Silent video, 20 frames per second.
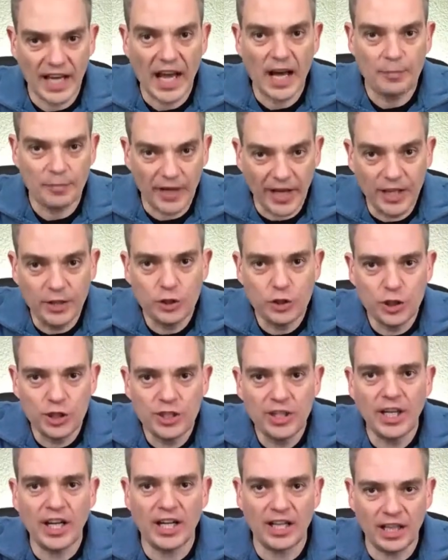App
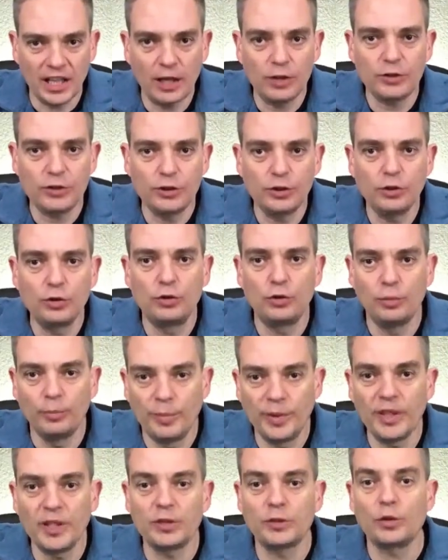Engine allows you to
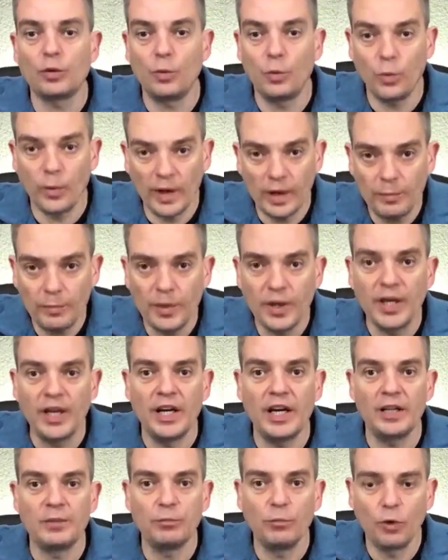build web
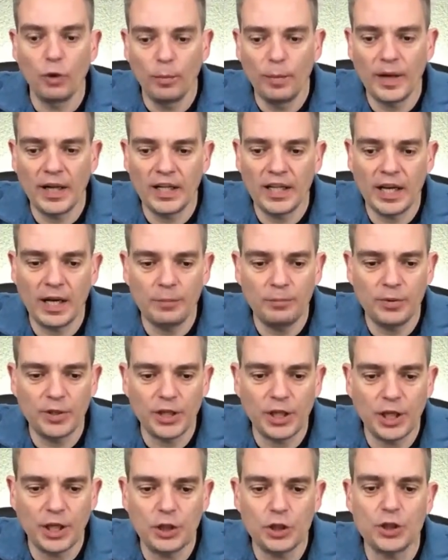and mobile
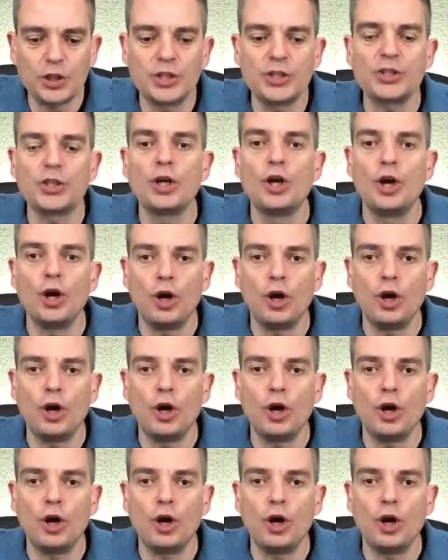applications